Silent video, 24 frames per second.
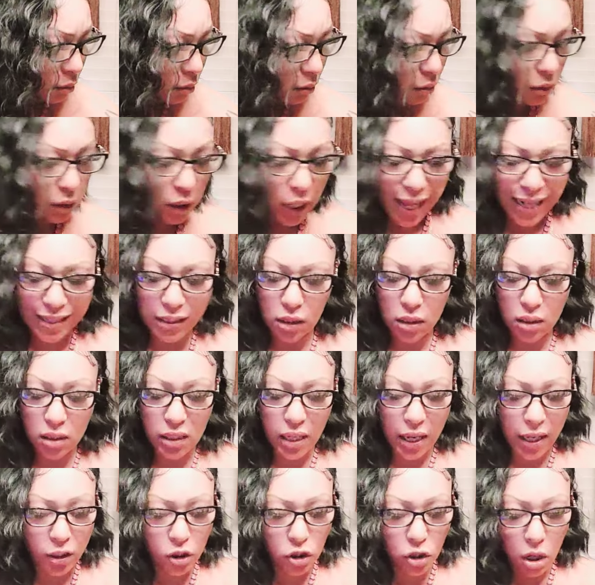Lots of
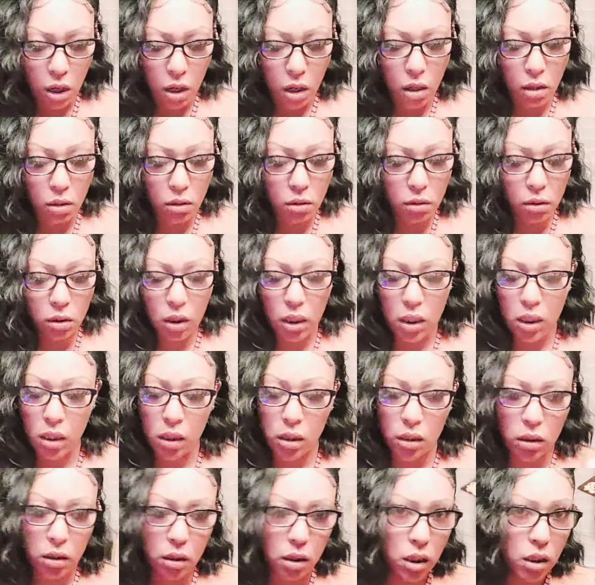sex, y'all.
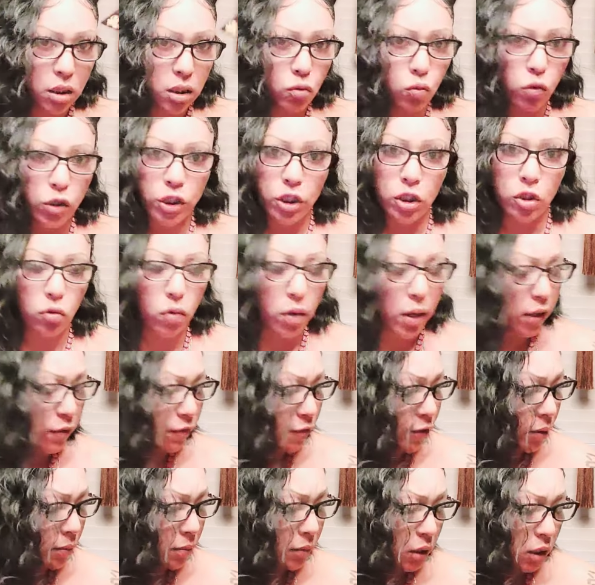Look, this is wishes granted
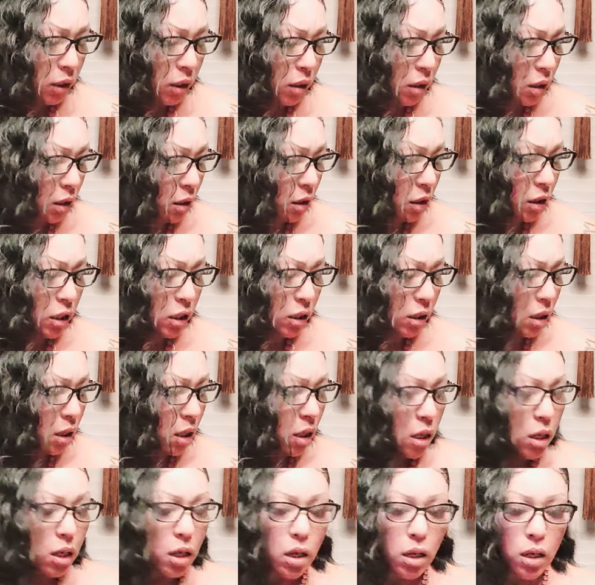for them. Look,
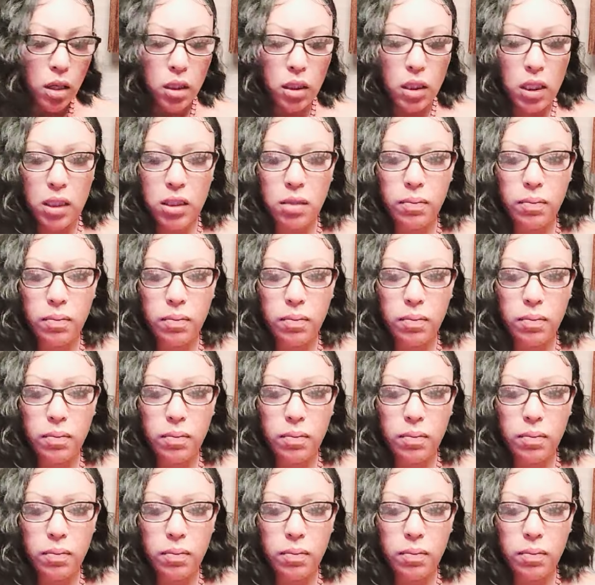this